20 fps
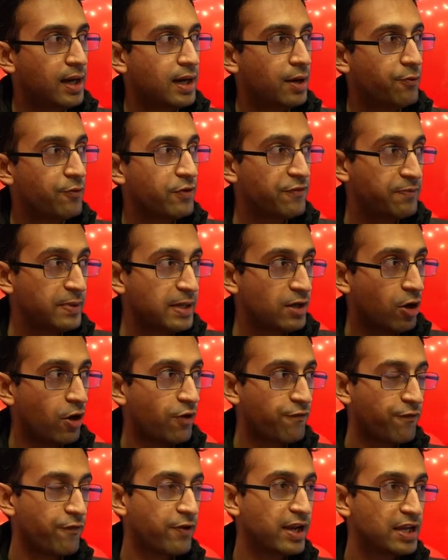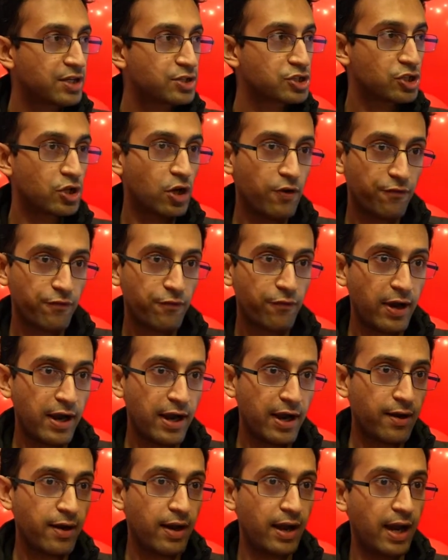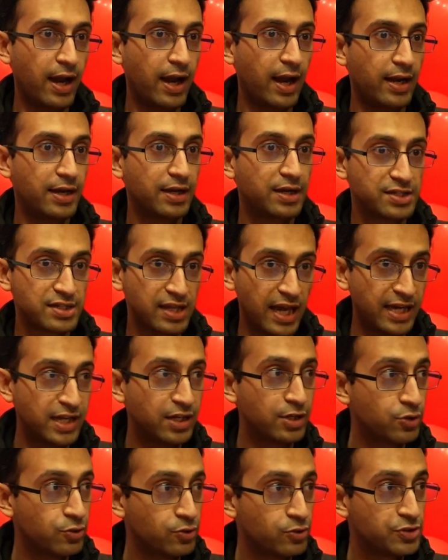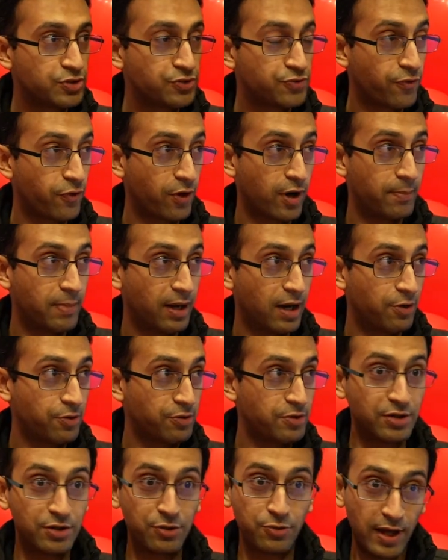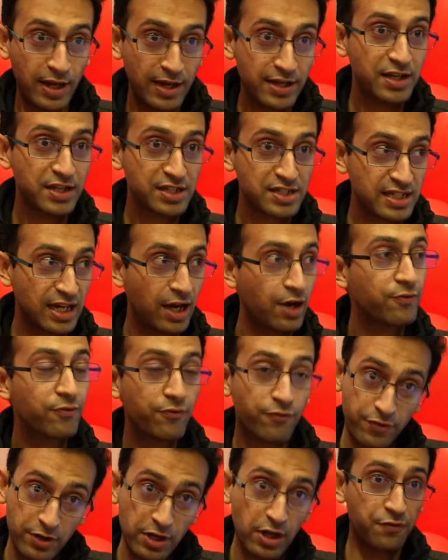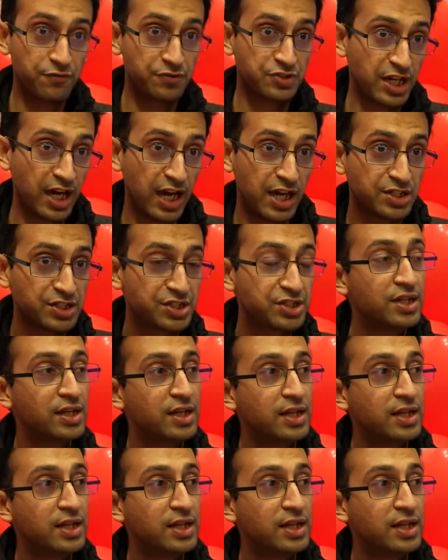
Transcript: we've been offering software and design tools for about 12 years now, free of charge